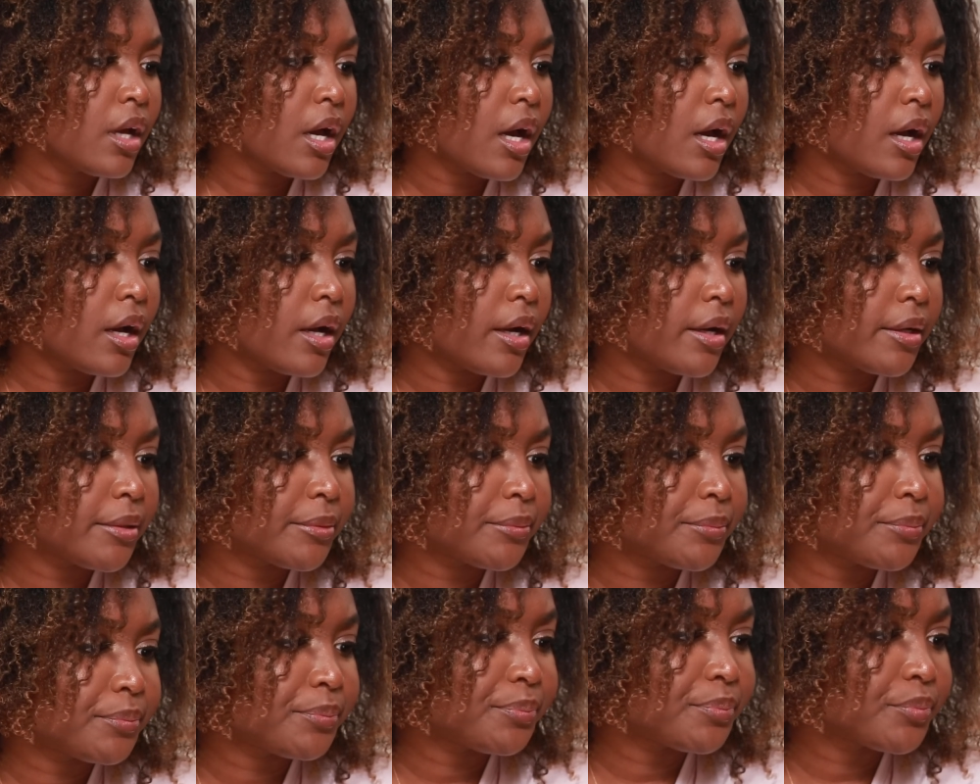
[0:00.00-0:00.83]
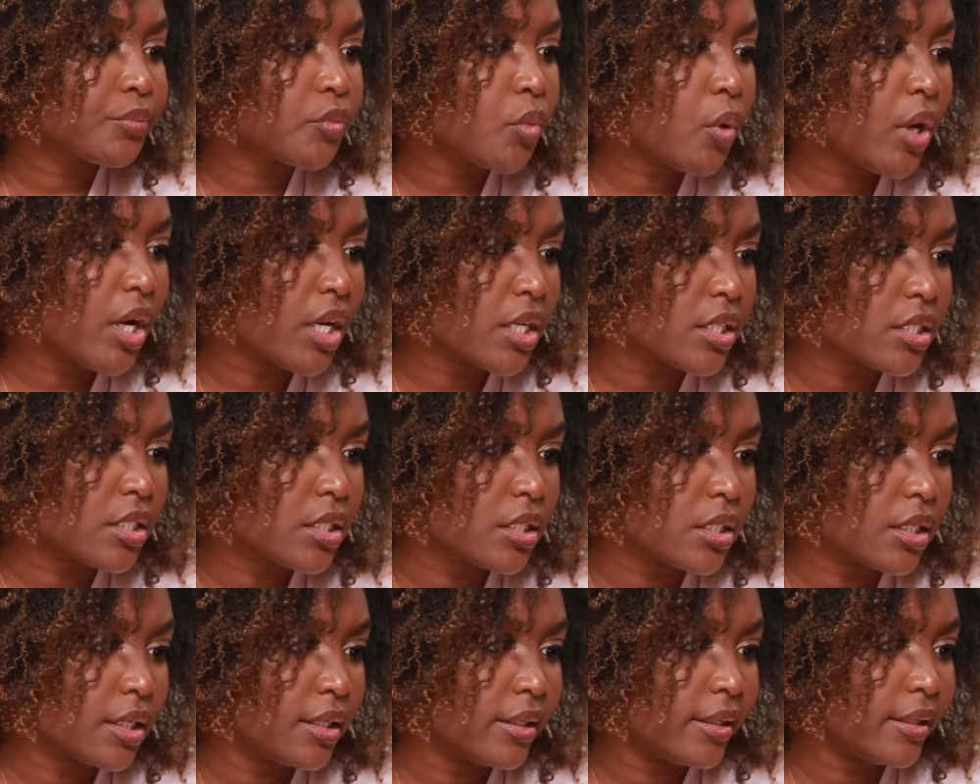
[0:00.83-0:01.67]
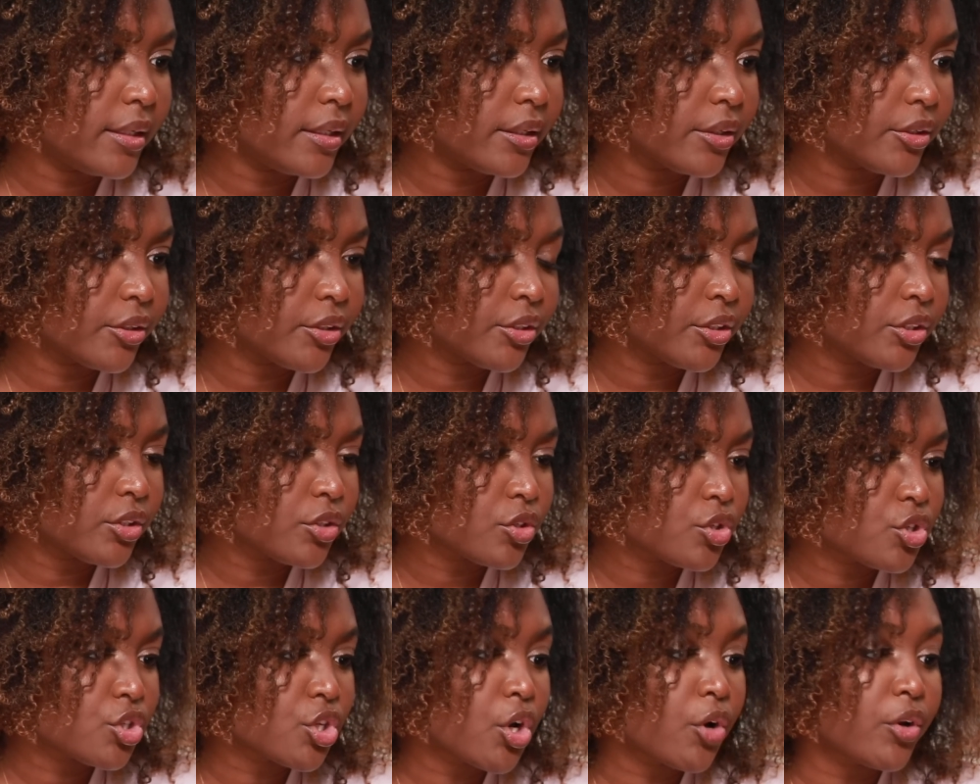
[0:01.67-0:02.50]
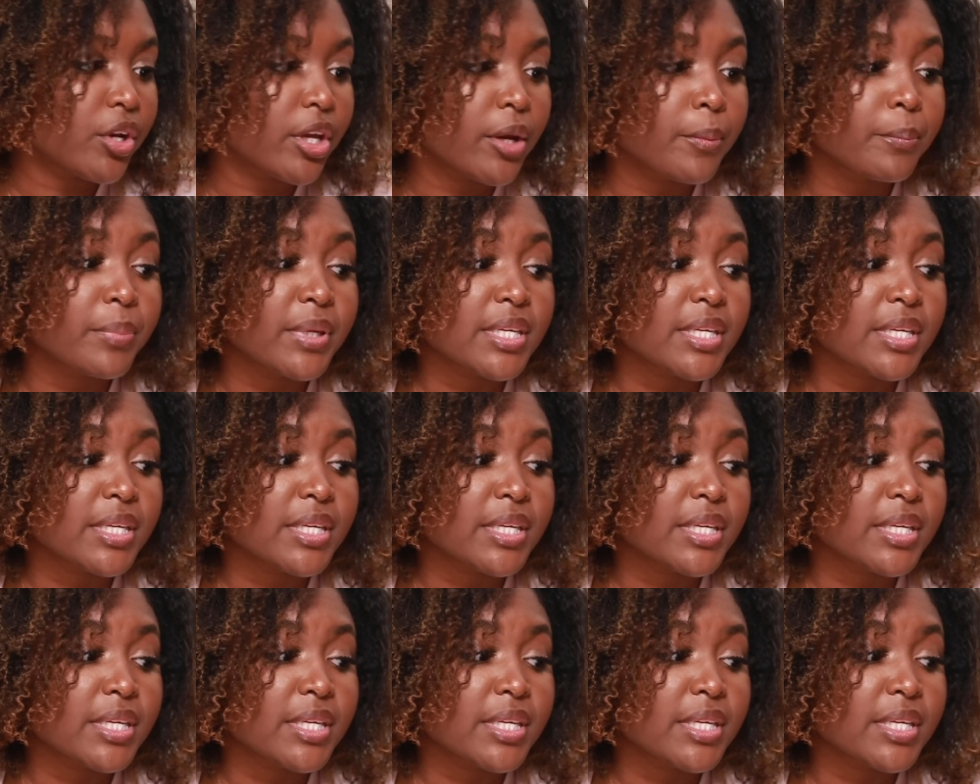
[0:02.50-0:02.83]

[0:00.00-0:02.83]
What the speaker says: What else is in here? Sodium